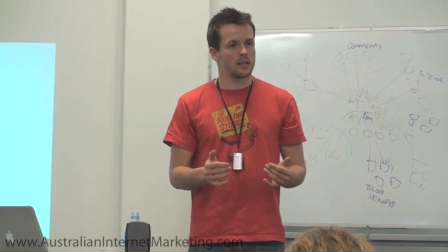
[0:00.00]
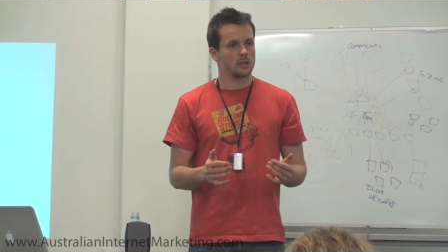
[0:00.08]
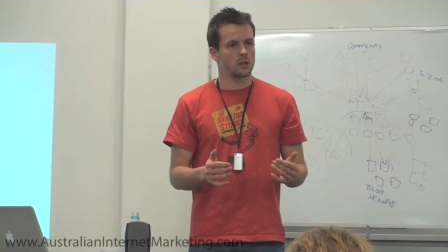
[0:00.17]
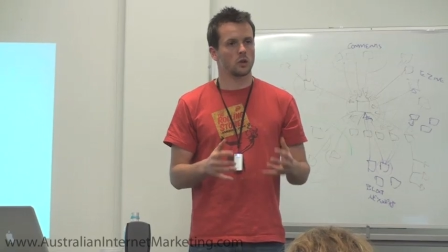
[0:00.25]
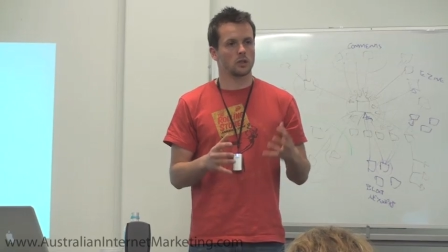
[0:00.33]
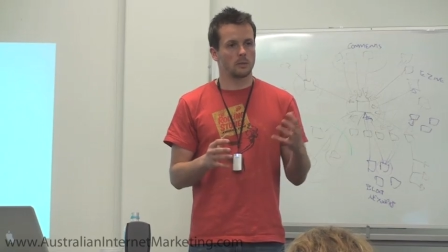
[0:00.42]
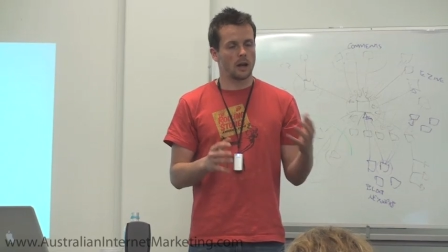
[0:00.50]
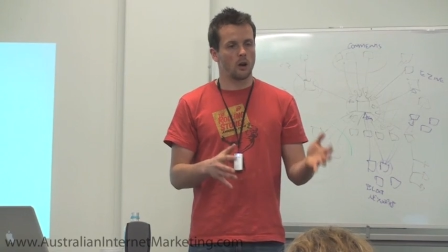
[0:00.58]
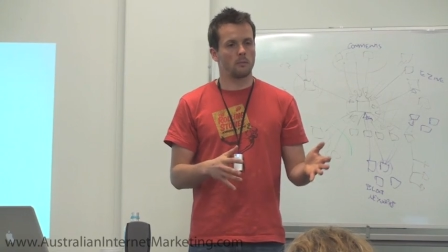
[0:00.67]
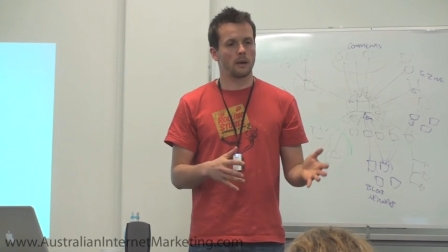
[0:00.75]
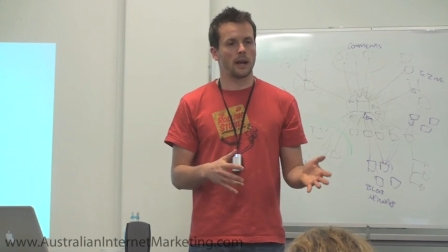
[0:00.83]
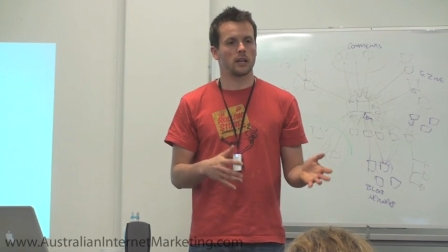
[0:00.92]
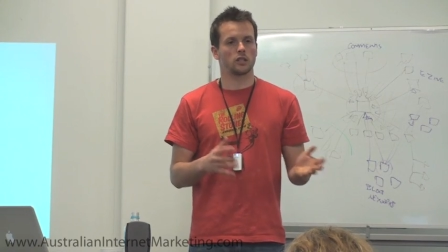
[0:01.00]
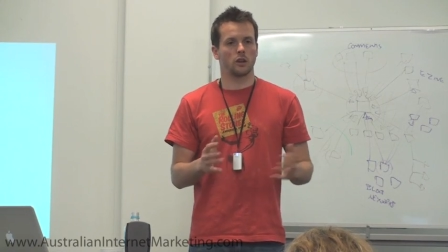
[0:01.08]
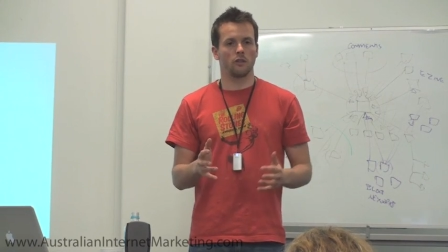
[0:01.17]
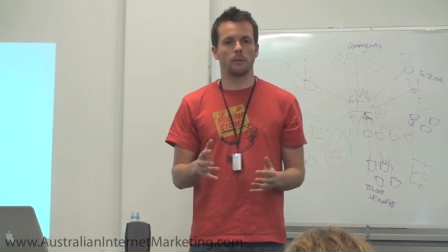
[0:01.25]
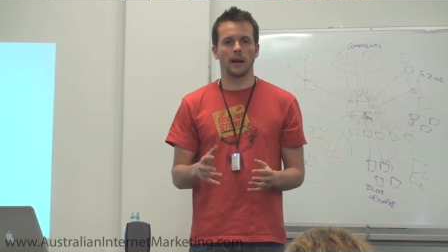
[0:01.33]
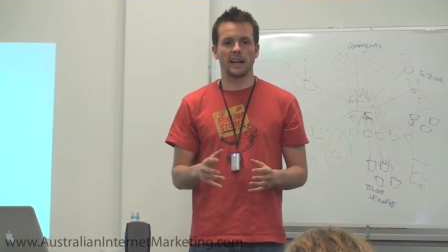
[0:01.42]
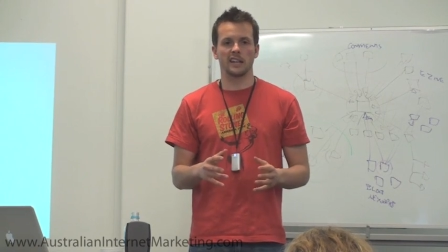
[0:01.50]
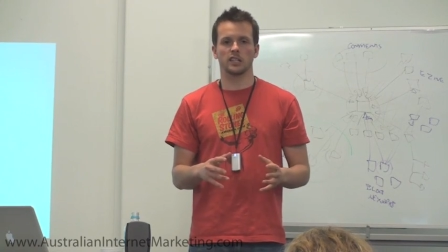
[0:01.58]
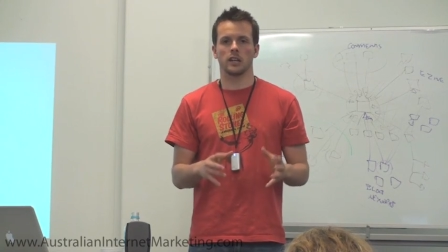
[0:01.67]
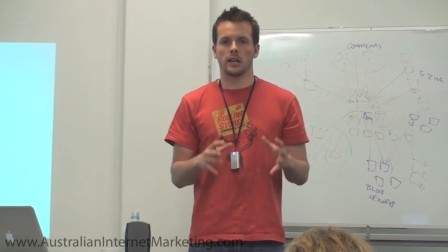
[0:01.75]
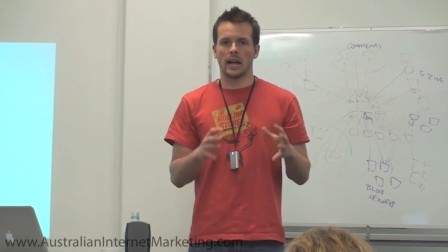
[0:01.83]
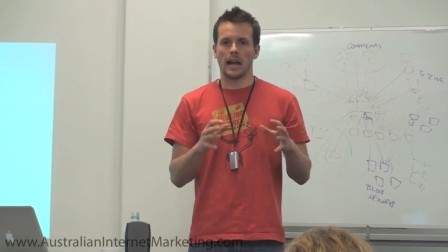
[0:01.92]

So I talked about on page and off page.